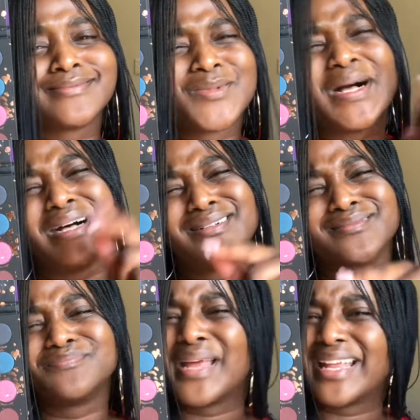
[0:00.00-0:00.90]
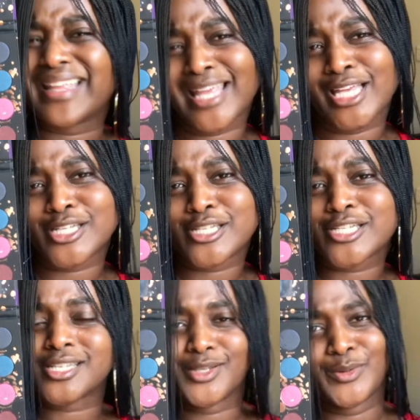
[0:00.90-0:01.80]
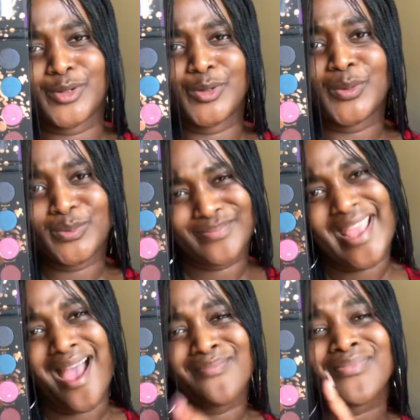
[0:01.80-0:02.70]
Well, pink-ish, yeah.